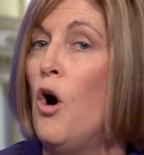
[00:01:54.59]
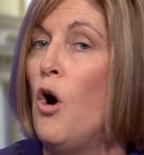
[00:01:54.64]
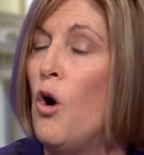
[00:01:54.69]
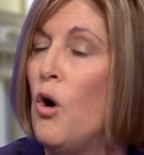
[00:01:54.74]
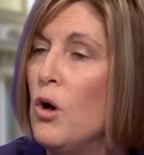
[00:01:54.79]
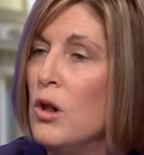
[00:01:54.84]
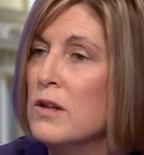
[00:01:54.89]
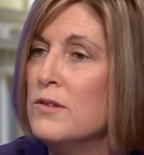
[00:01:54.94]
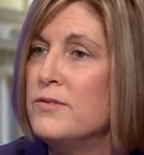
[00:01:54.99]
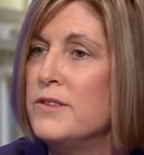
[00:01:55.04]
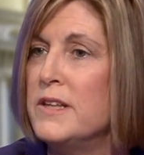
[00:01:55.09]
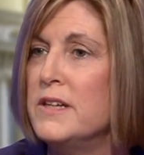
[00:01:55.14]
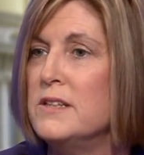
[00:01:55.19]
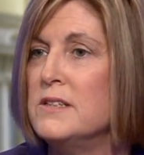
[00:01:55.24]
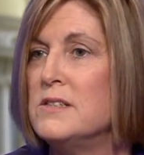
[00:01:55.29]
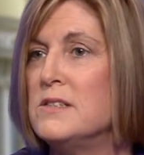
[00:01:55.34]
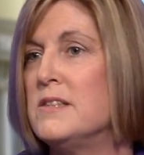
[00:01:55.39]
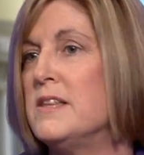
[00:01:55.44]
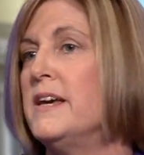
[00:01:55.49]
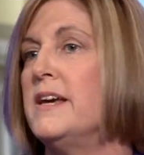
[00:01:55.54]
All of
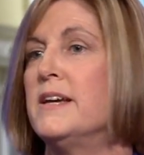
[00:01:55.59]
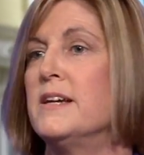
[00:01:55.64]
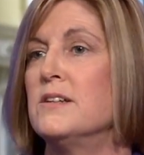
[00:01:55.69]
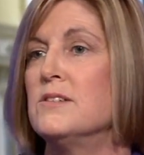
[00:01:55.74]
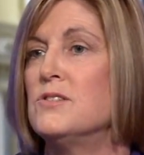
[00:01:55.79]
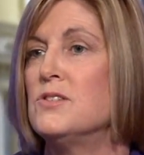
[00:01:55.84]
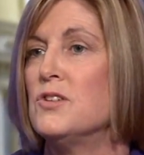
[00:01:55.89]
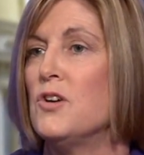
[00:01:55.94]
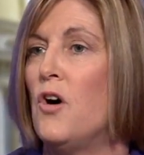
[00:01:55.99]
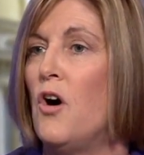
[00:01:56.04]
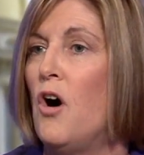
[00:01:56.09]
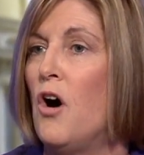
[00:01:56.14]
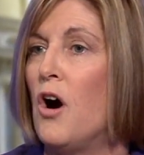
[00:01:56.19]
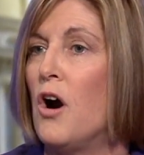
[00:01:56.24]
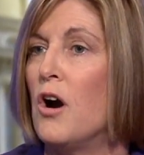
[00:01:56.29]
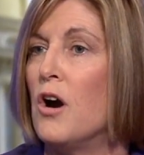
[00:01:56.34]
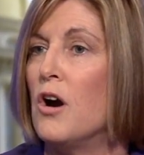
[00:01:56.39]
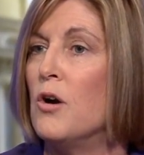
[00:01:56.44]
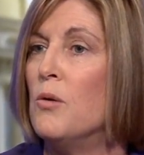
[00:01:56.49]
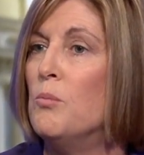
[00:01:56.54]
these things
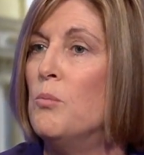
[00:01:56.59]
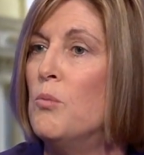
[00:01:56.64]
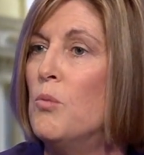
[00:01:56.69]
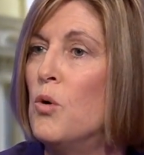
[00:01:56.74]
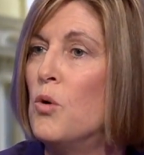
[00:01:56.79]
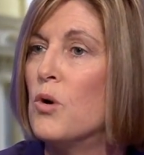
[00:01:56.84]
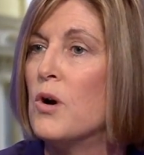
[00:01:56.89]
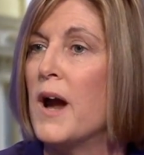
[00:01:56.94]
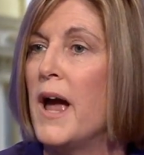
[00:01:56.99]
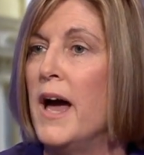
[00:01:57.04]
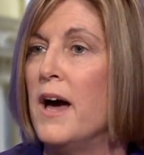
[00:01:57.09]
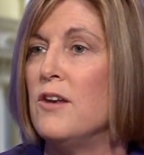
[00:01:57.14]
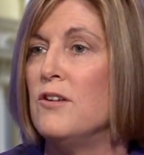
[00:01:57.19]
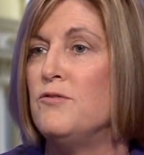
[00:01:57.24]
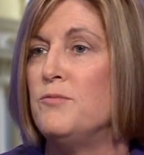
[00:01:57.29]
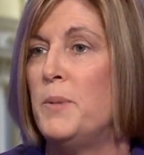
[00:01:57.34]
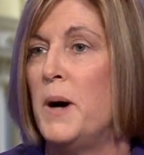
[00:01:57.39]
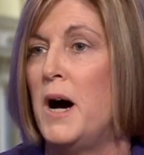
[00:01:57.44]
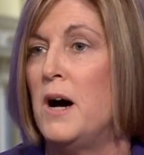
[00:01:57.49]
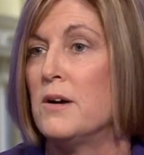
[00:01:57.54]
are more
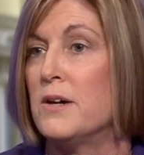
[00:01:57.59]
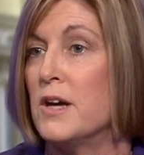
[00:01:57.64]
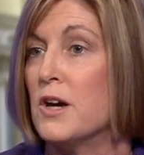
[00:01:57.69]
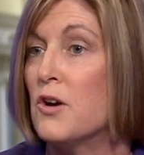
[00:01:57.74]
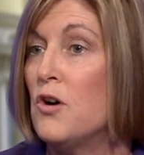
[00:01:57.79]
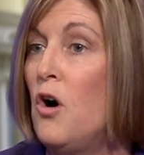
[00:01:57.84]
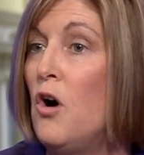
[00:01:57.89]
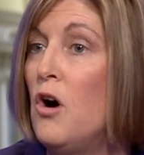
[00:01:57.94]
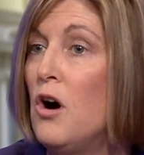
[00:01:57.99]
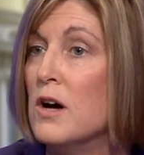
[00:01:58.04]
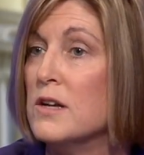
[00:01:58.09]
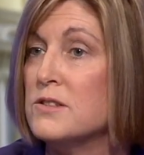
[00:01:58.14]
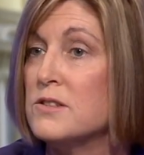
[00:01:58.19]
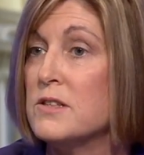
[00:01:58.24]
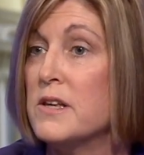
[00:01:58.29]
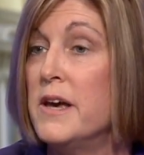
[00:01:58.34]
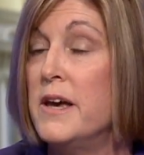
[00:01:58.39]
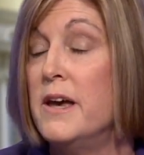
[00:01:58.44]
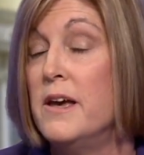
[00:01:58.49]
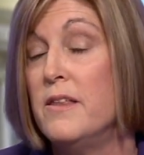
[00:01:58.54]
out-of-pocket
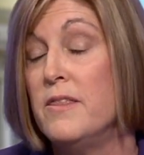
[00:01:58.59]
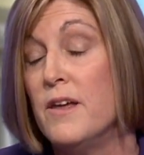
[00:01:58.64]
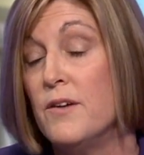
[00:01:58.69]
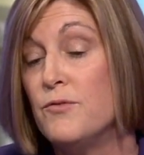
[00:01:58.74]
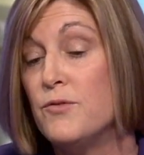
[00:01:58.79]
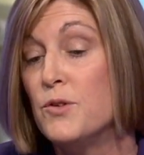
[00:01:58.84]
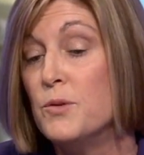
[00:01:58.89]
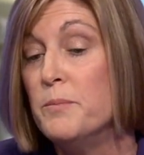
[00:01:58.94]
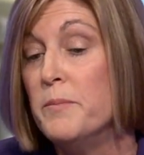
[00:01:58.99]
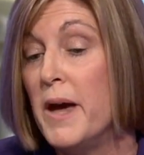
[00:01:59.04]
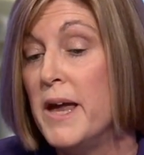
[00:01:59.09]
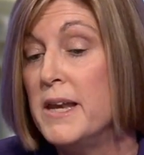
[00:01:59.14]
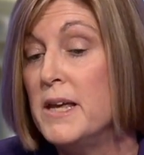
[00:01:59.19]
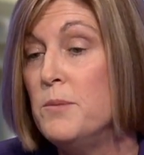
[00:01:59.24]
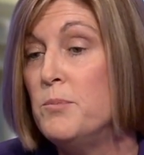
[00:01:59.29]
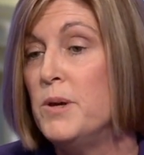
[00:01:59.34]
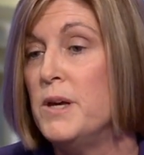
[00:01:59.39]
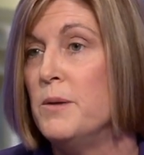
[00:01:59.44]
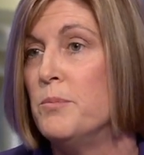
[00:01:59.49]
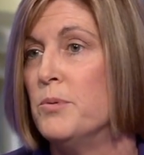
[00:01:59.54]
costs that for many
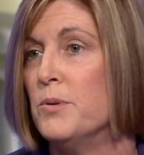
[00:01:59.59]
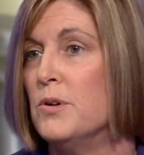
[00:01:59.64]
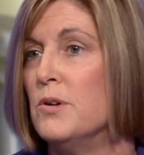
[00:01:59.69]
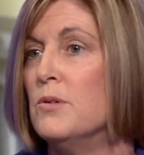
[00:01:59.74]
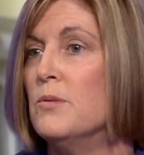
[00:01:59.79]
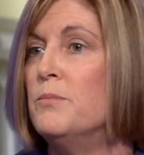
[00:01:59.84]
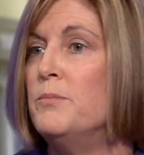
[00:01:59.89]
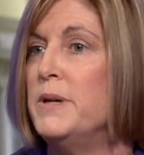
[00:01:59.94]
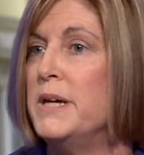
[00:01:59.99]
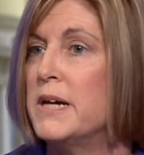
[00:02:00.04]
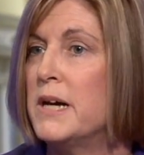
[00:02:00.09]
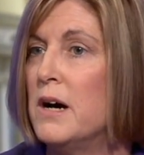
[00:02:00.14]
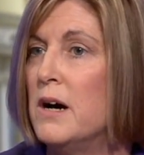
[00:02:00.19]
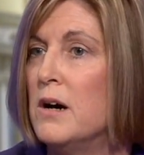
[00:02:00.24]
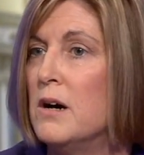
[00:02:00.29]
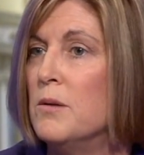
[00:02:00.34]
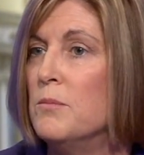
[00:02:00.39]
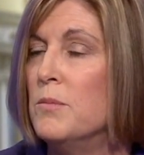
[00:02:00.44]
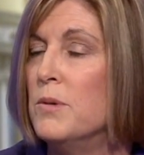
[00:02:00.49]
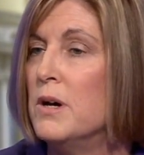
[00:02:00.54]
people
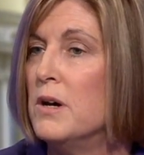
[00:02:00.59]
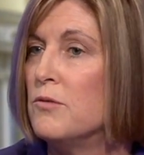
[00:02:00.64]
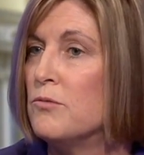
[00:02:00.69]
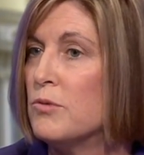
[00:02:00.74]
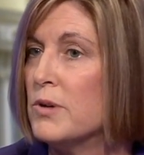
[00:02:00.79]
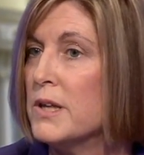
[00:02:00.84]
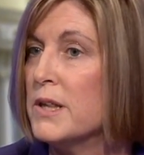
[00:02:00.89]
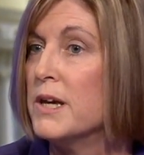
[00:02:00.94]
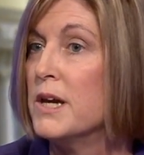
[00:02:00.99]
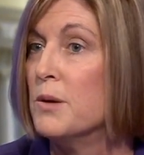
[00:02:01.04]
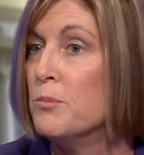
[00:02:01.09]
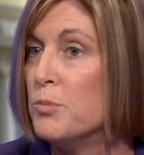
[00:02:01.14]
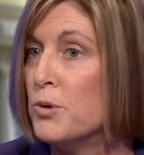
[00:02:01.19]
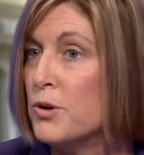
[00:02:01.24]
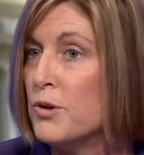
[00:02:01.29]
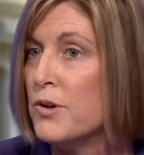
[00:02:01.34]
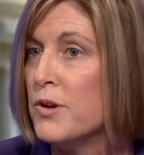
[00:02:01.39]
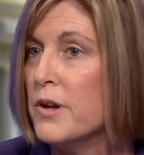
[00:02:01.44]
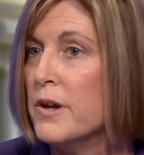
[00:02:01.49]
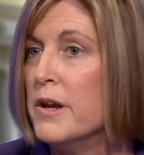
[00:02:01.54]
become really a
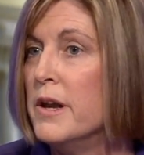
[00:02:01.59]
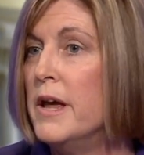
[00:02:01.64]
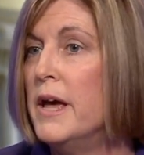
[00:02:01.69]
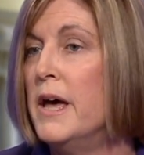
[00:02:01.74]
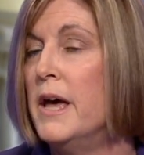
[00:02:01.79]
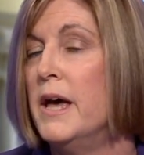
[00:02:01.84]
burden.